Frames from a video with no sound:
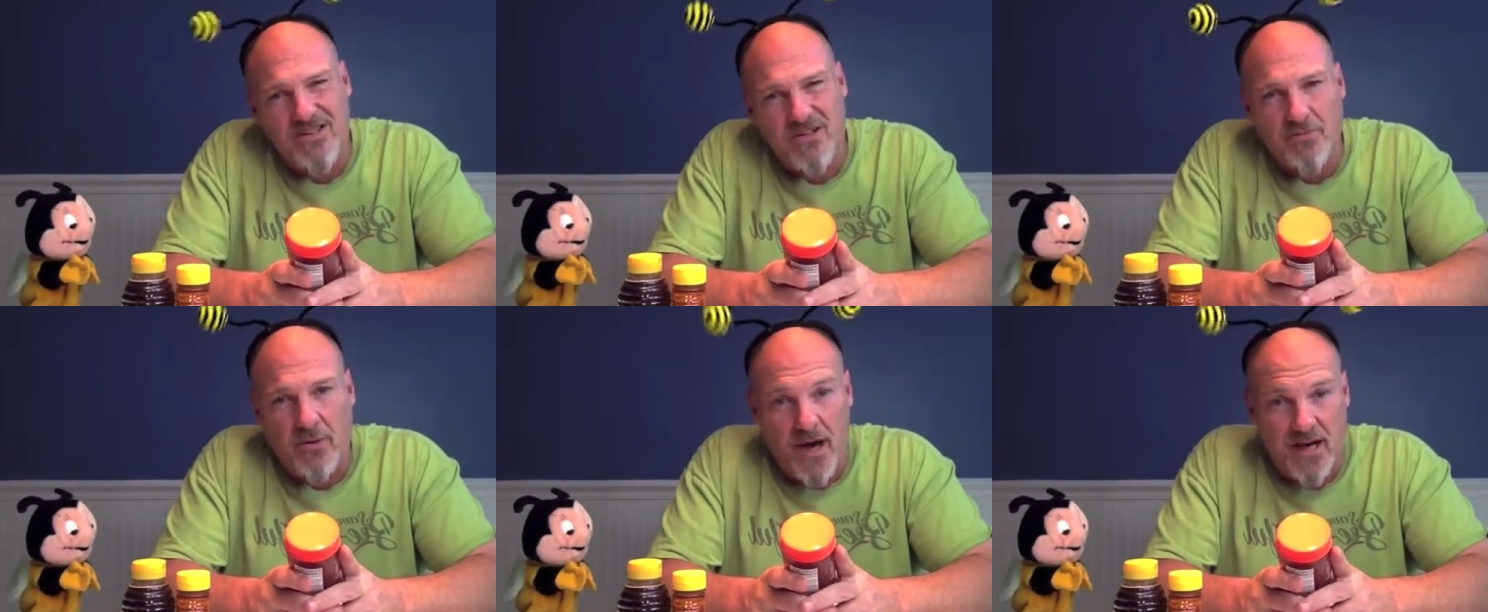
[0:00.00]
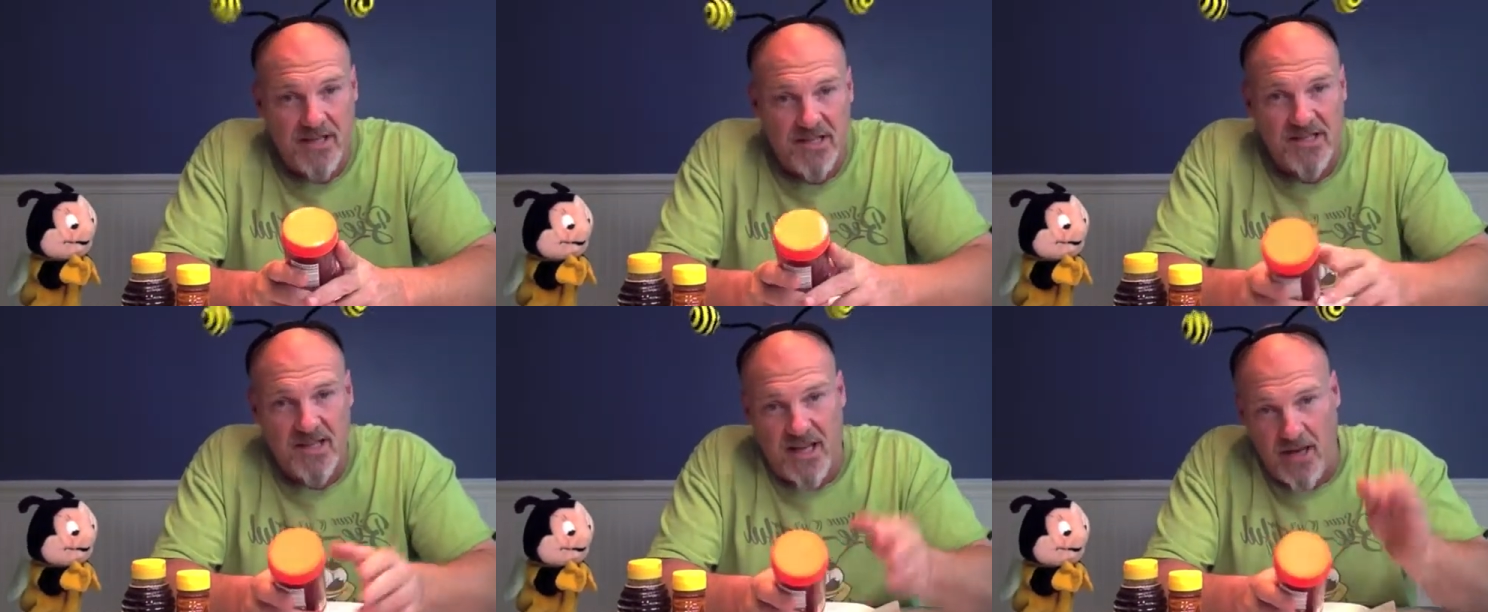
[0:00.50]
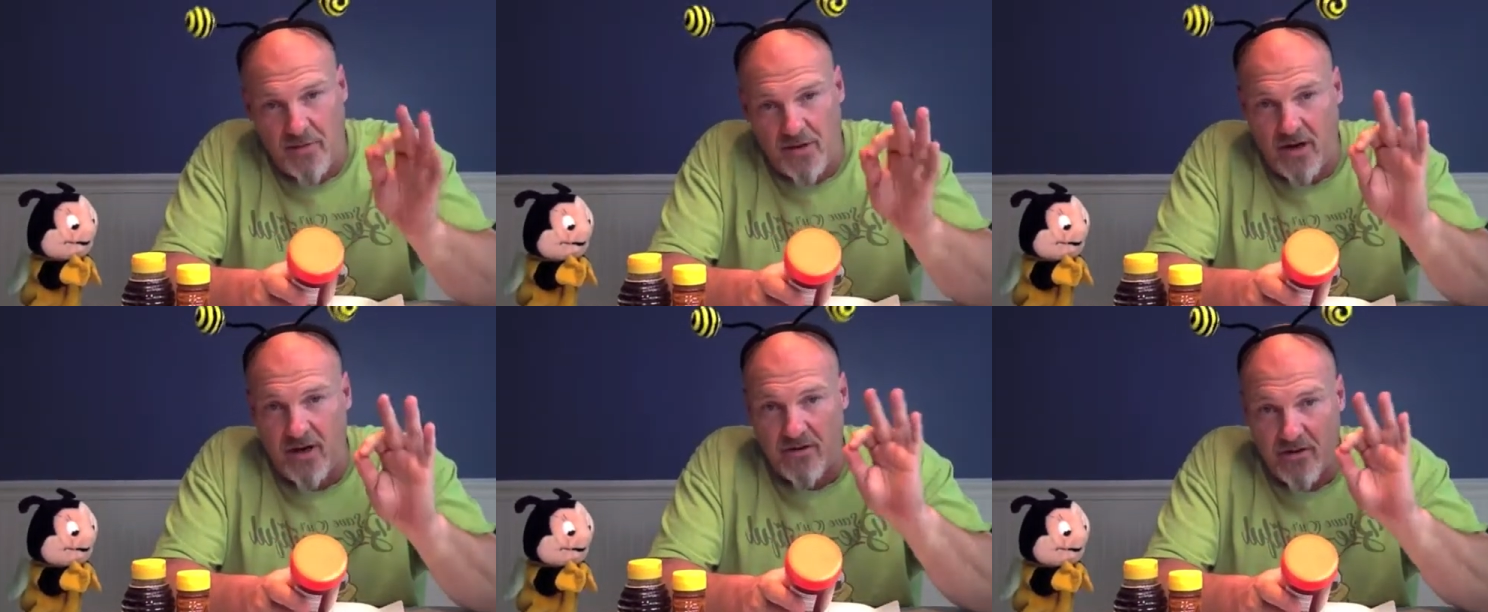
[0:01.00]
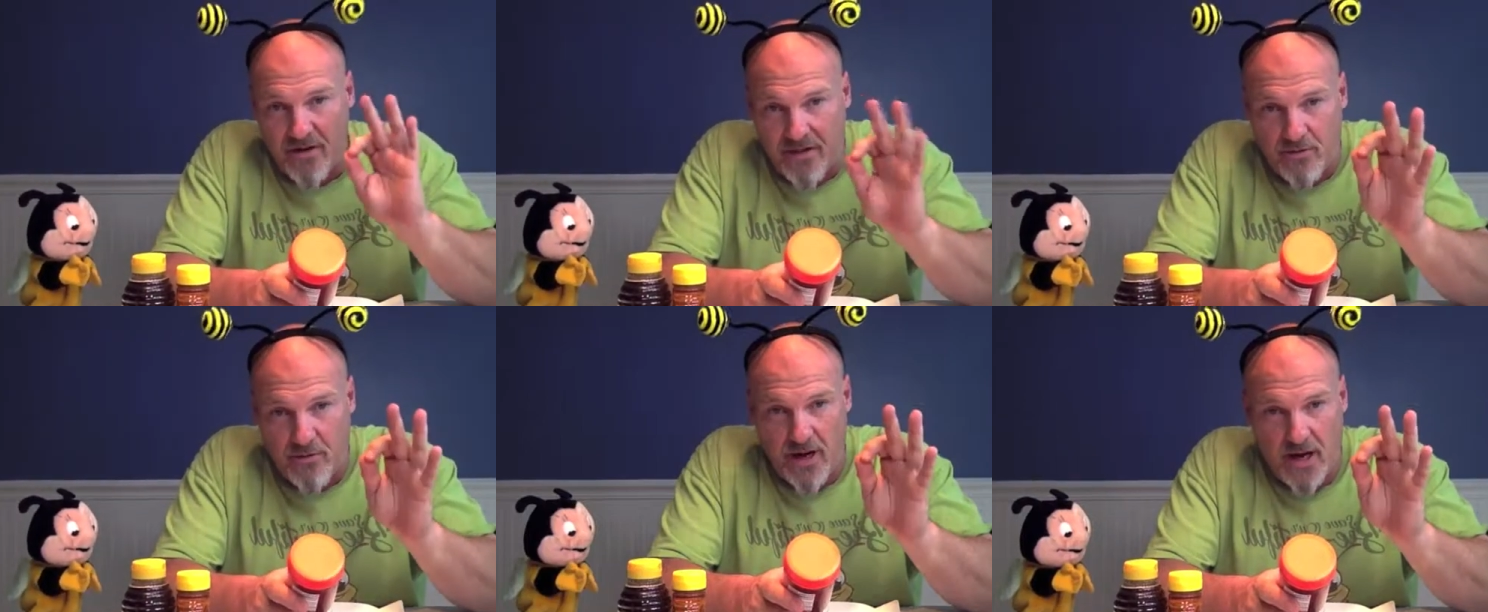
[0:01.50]
Speaker 1: Good practice to keep it under
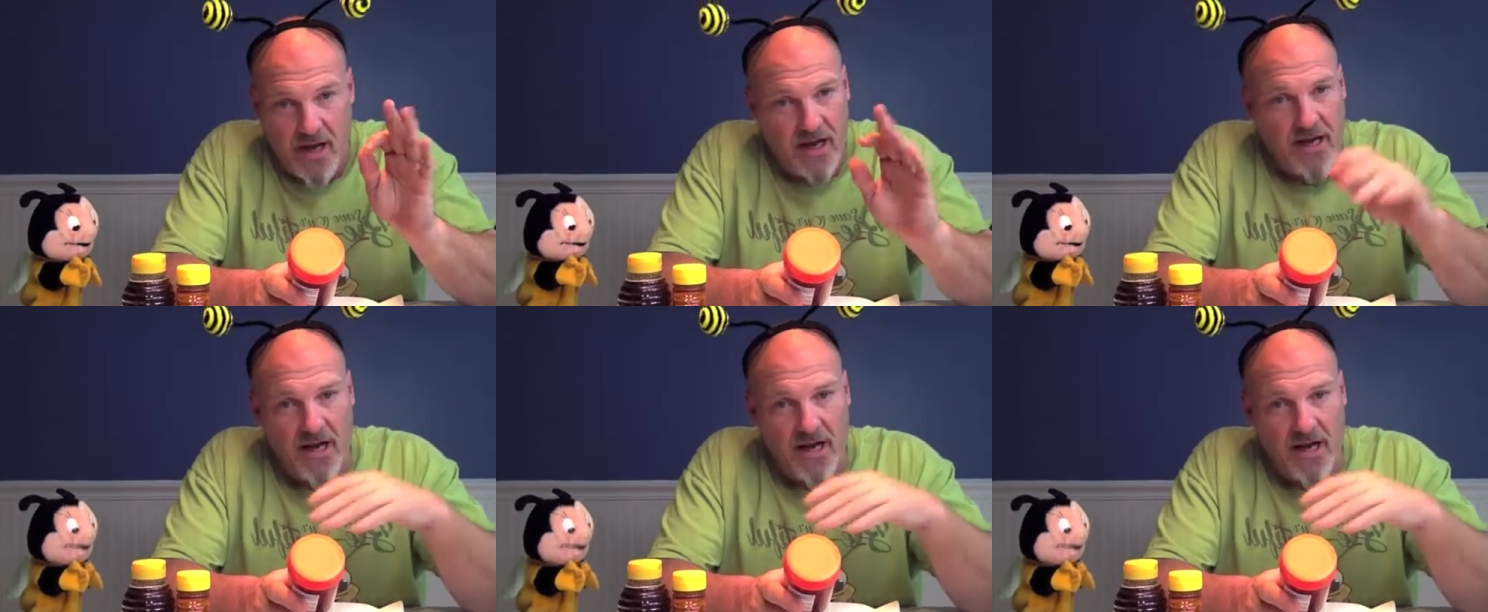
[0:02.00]
three,